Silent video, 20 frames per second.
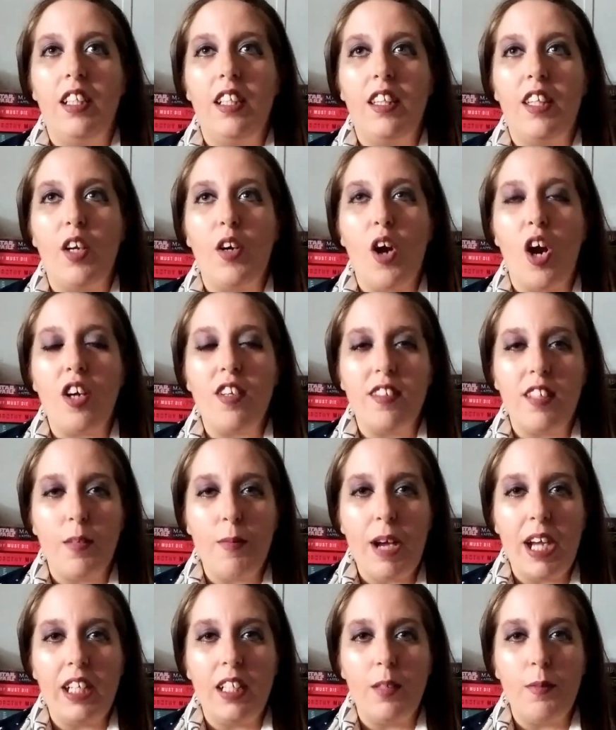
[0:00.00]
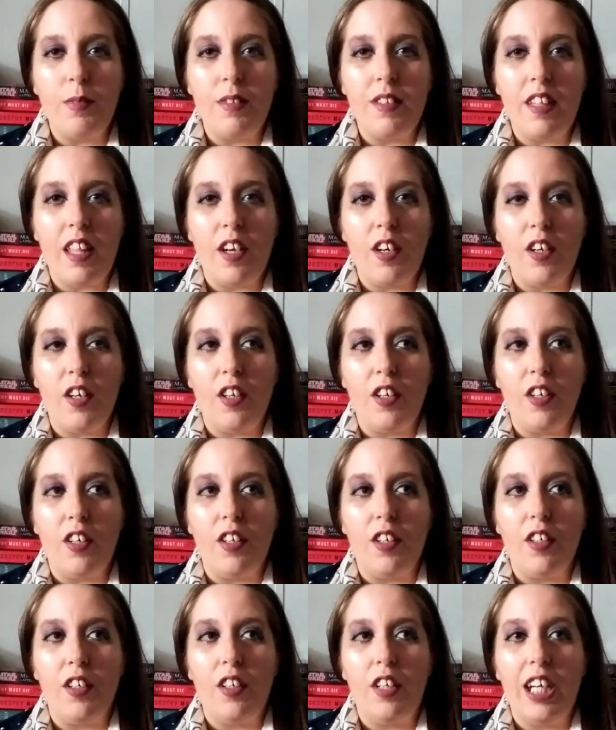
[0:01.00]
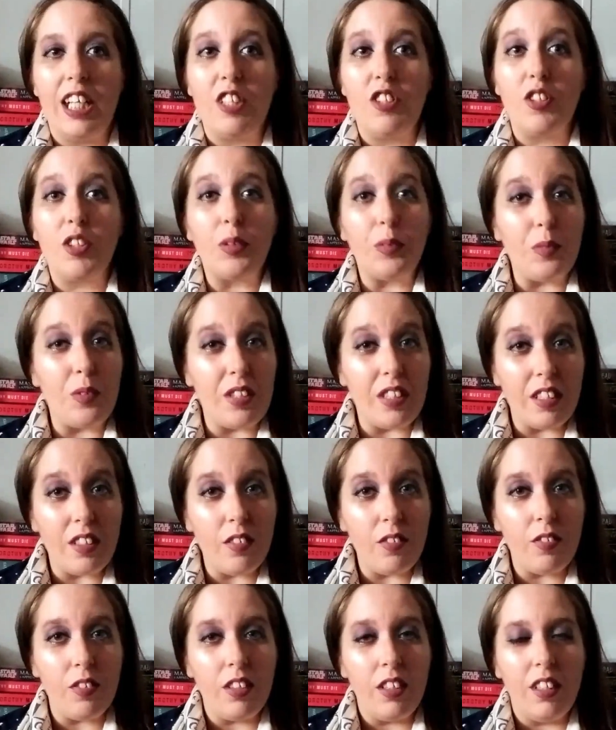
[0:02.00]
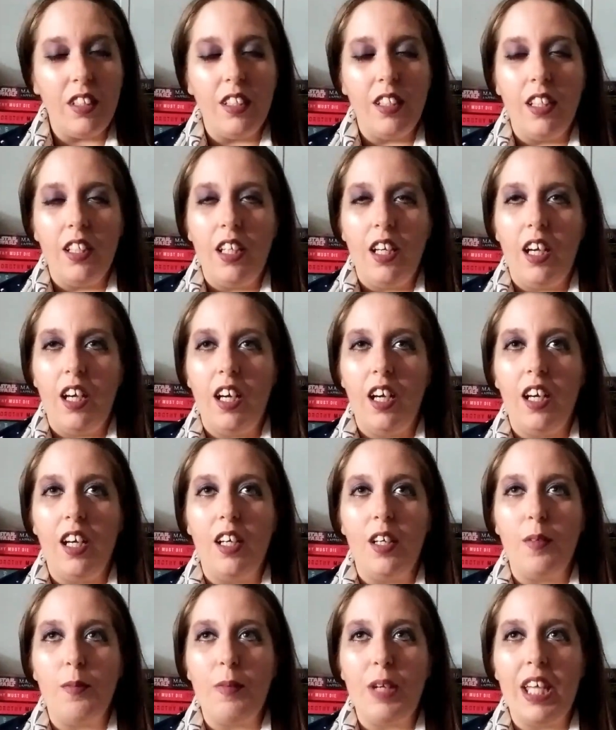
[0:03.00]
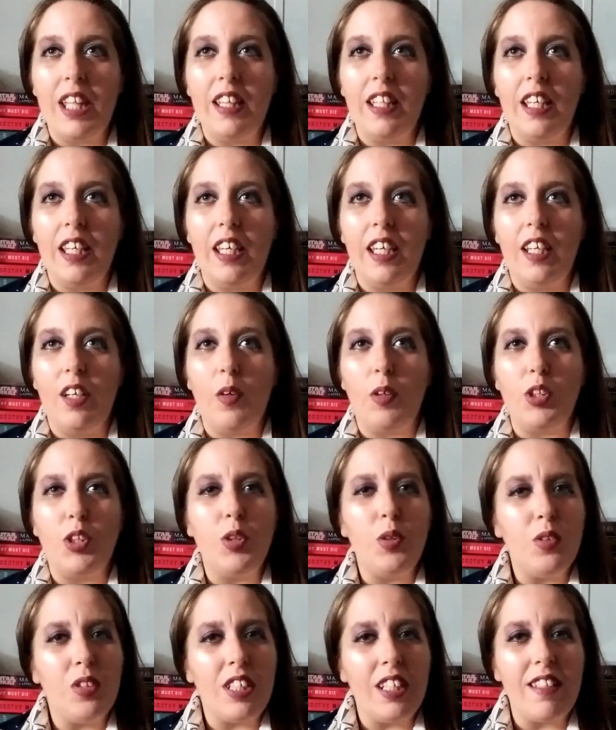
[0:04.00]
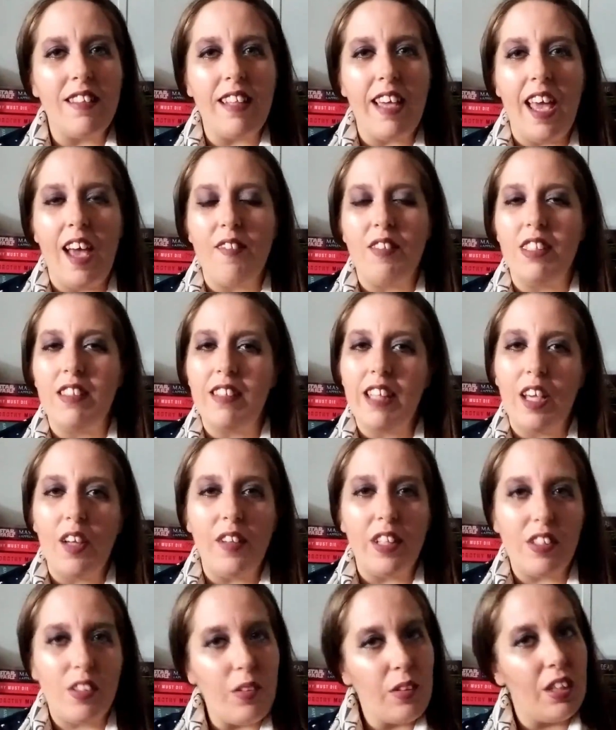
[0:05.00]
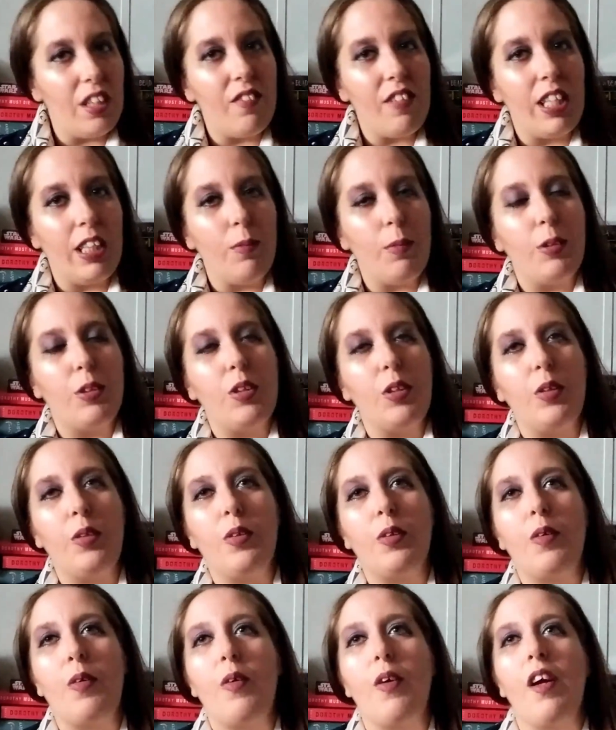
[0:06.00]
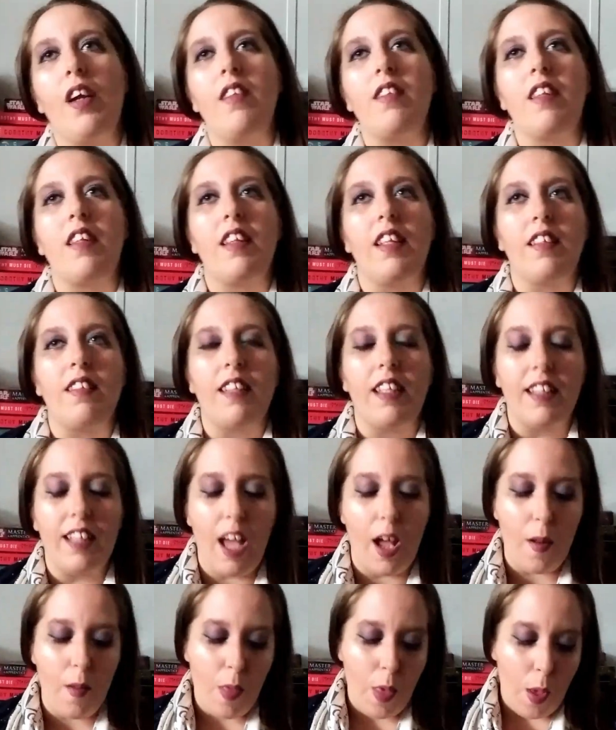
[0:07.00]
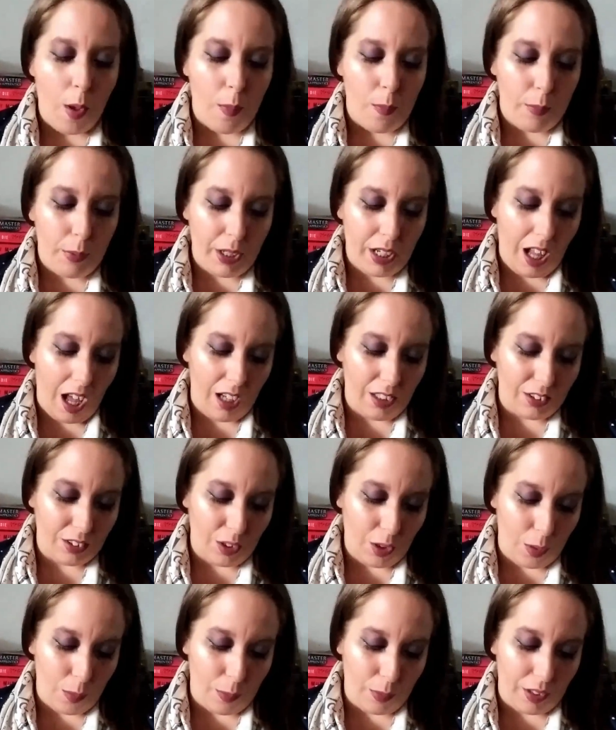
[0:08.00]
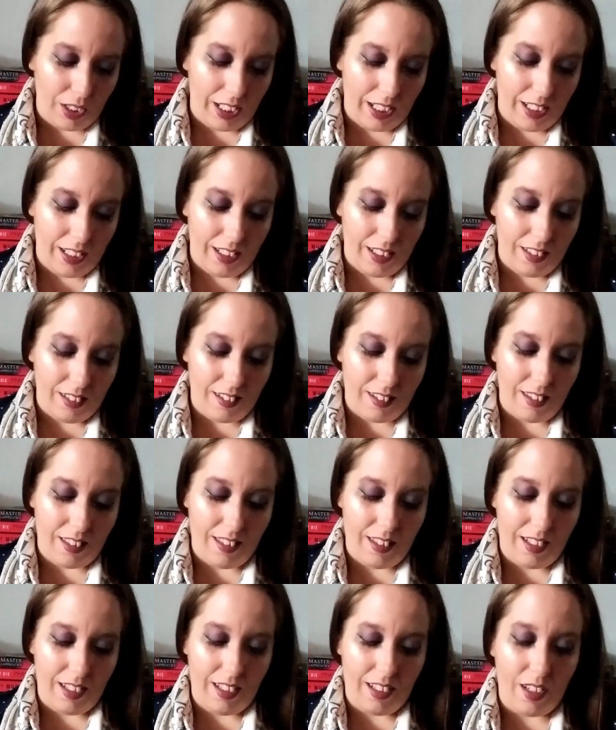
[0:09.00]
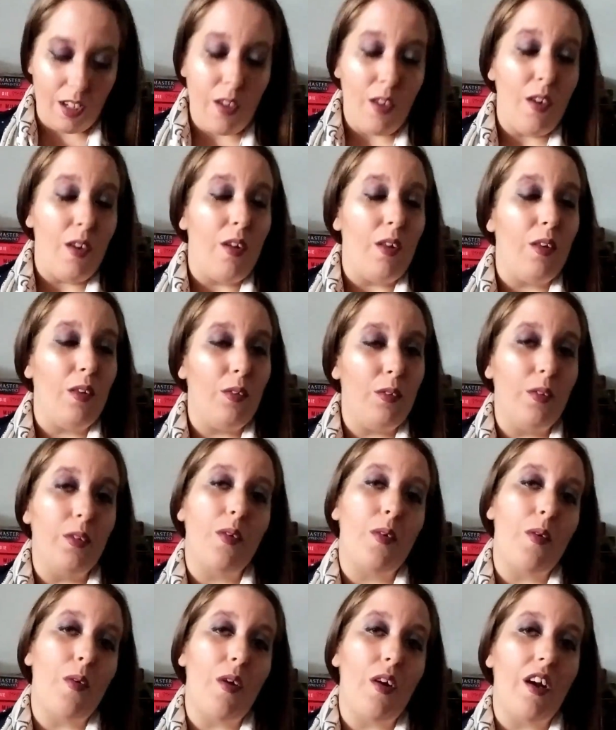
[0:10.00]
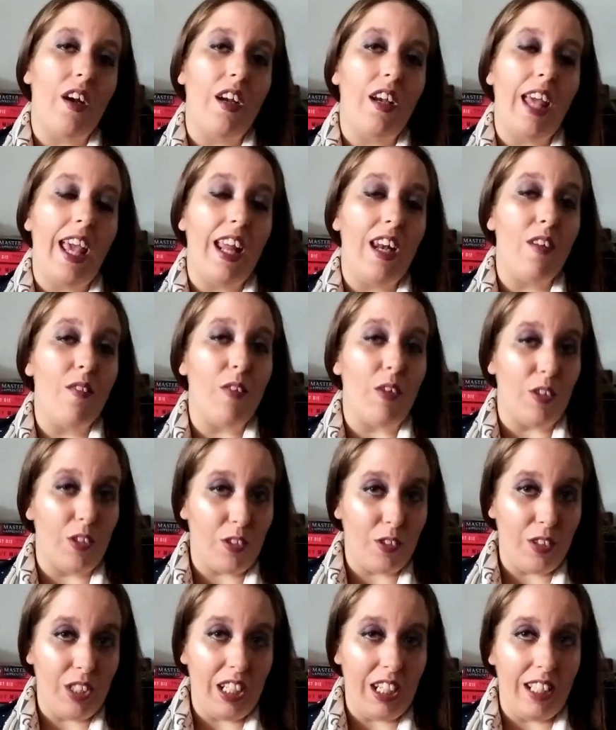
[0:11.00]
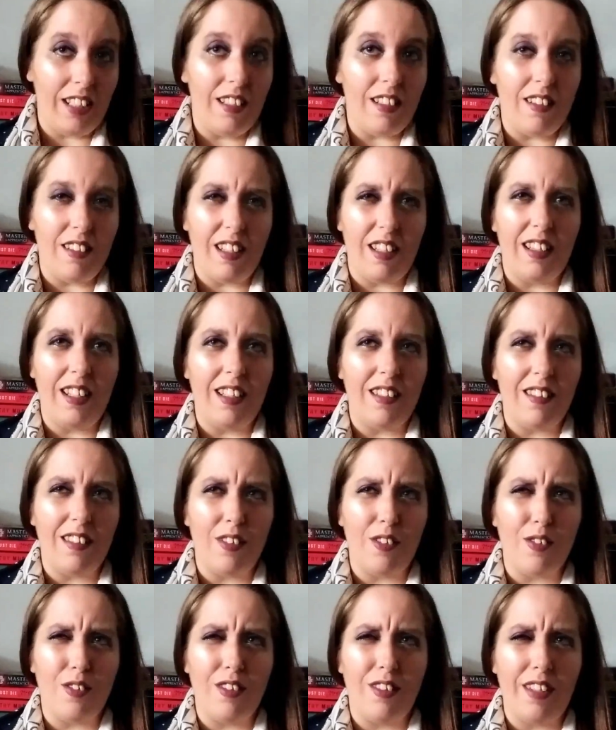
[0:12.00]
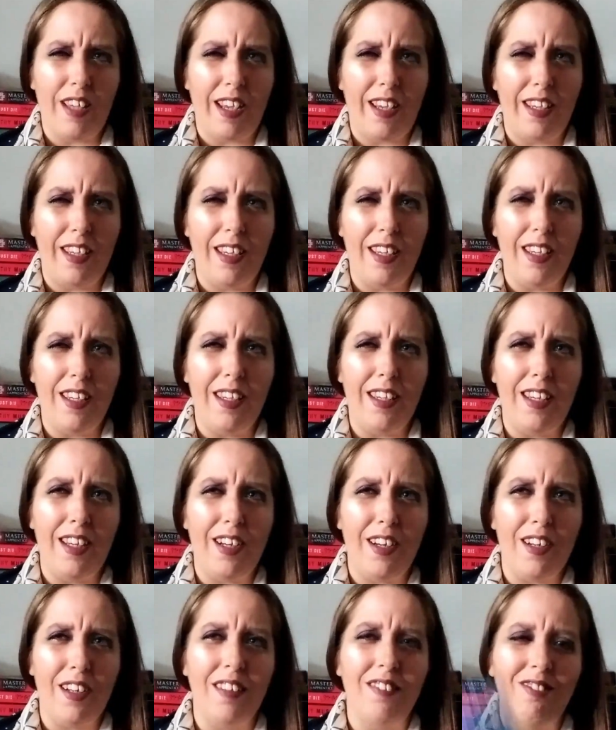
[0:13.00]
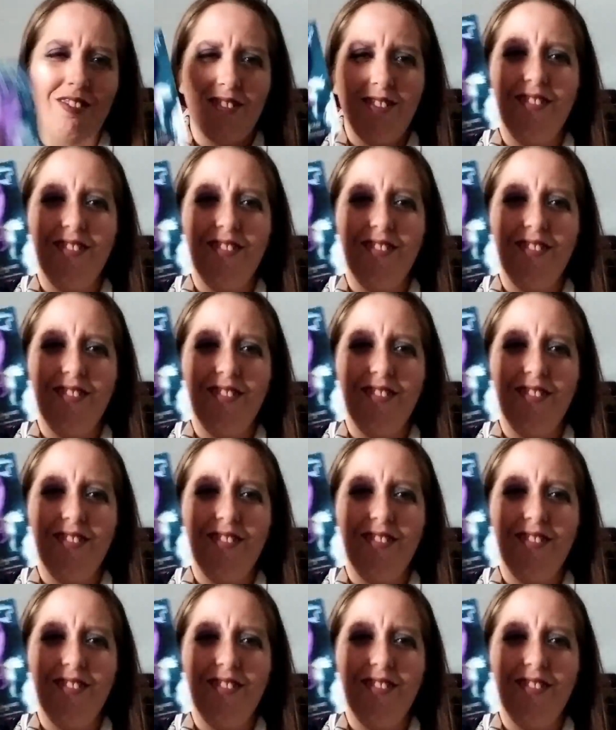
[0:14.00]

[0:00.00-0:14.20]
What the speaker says: there are some items that are exclusive, and then on Tuesdays they have a sale that's only available to Lunicorns and things like that. But October is the Lunicorn anniversary, and this, I think, is their 2nd year.